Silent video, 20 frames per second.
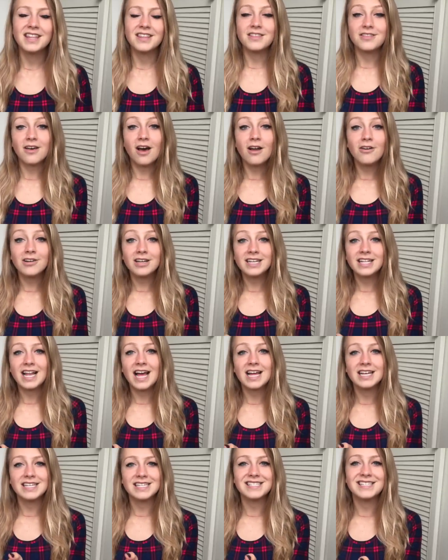The thyroid
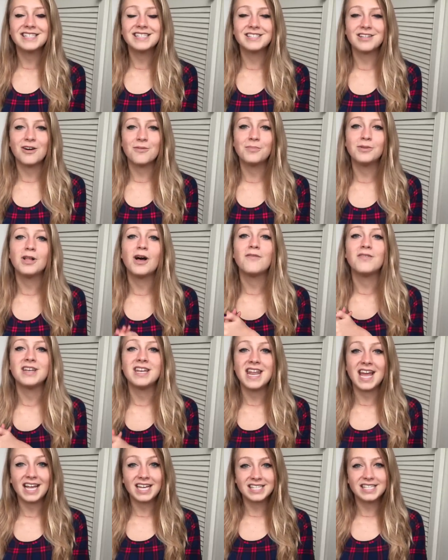gland is an example of
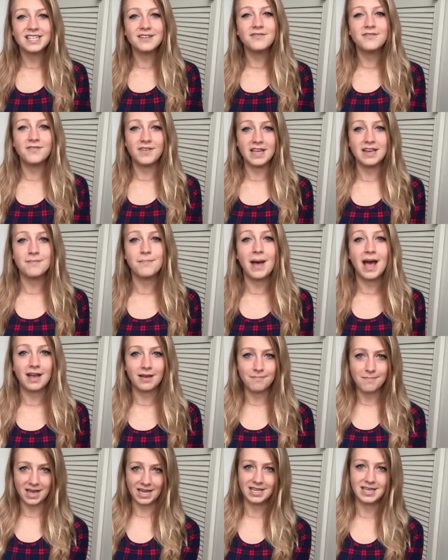a negative
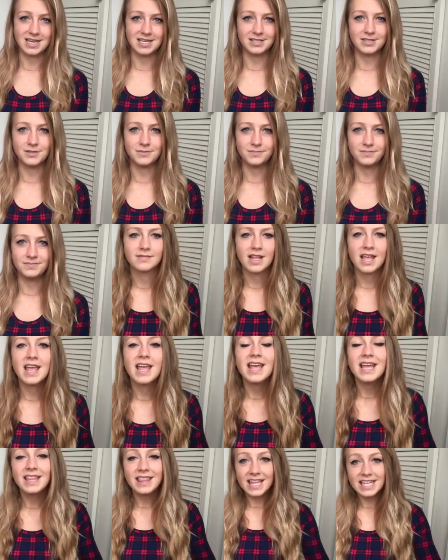feedback mechanism.
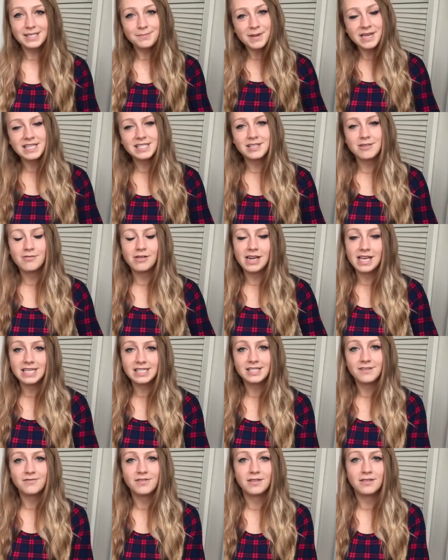This means the
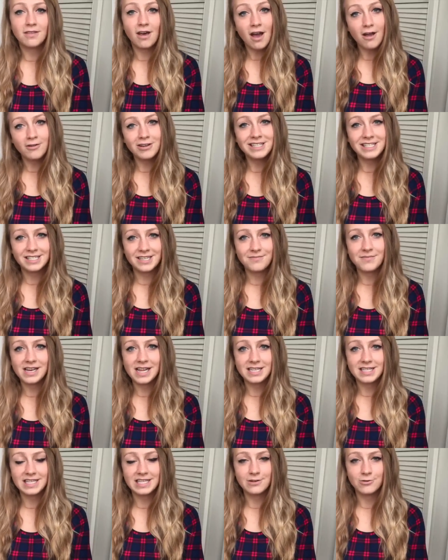release of the thyroid
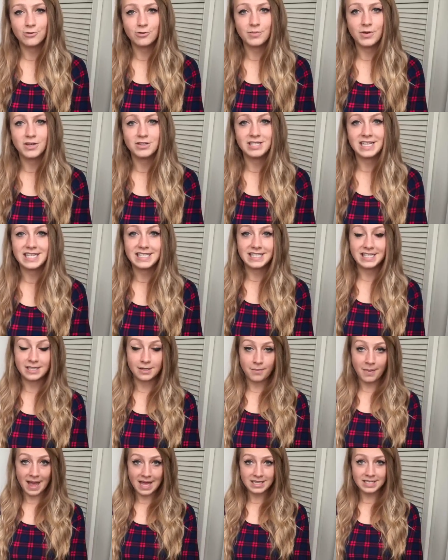stimulating hormones is
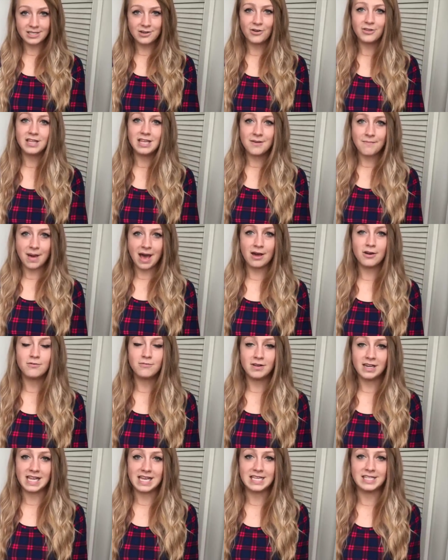dependent on the amount
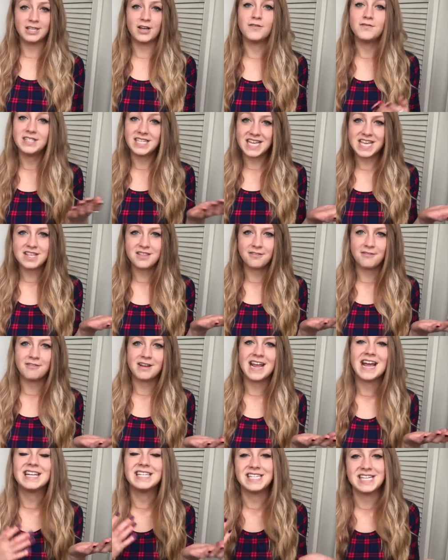of release of
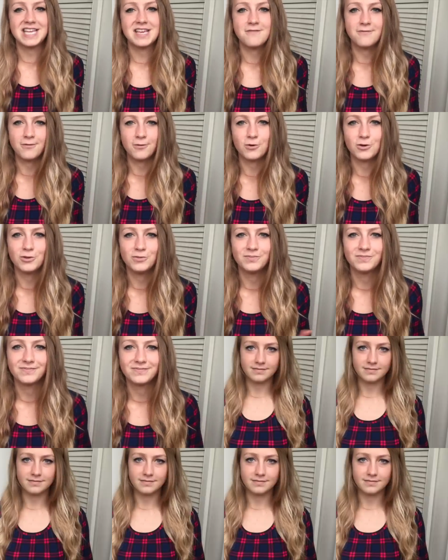T3 and T4.